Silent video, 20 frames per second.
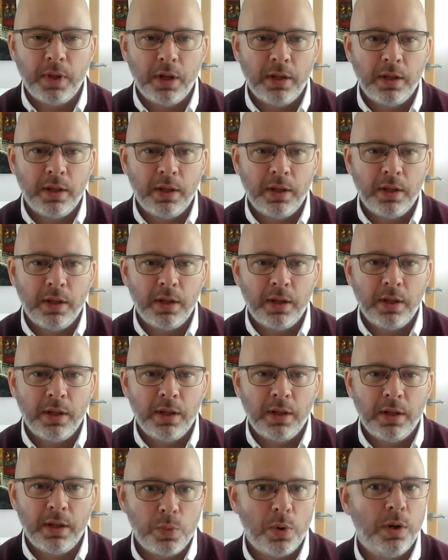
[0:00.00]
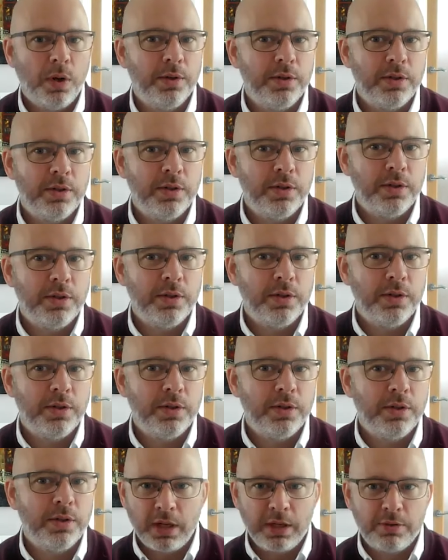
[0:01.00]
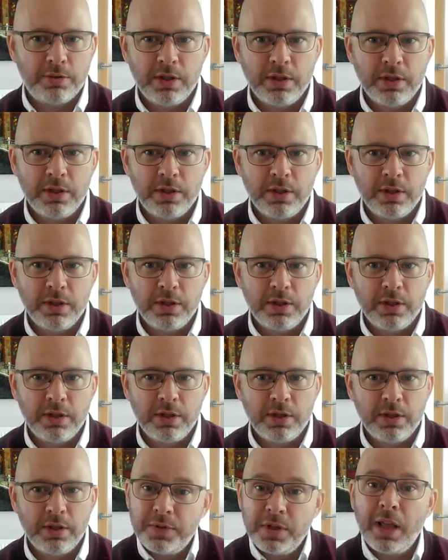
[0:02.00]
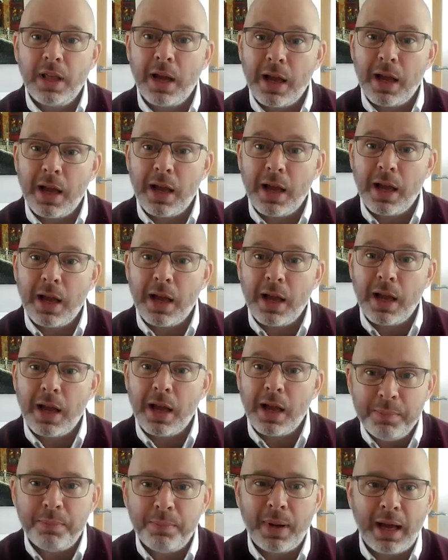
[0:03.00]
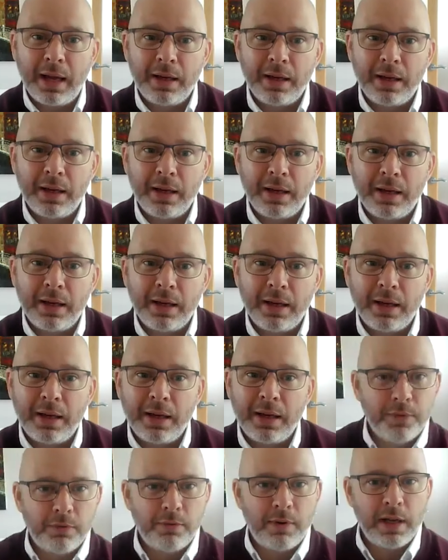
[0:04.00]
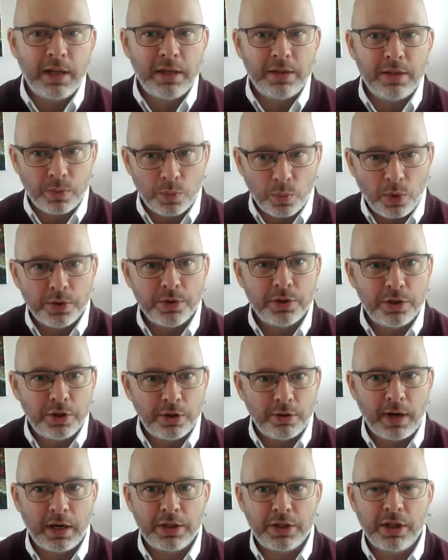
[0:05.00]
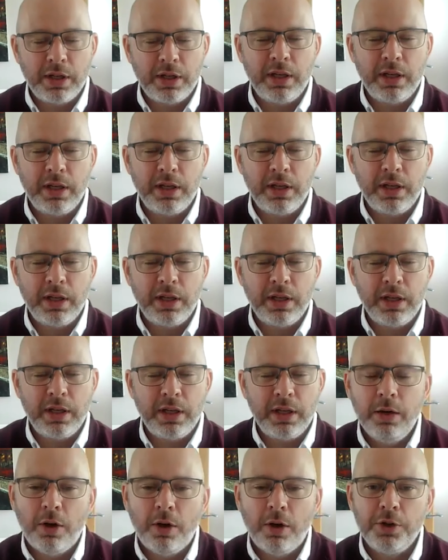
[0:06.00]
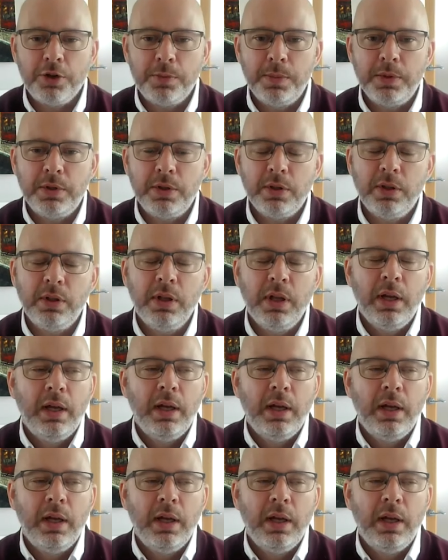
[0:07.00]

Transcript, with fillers: Are they at stage one, stage two, stage three, stage four? Because obviously that has a big impact on survival rates once you're actually in hospital.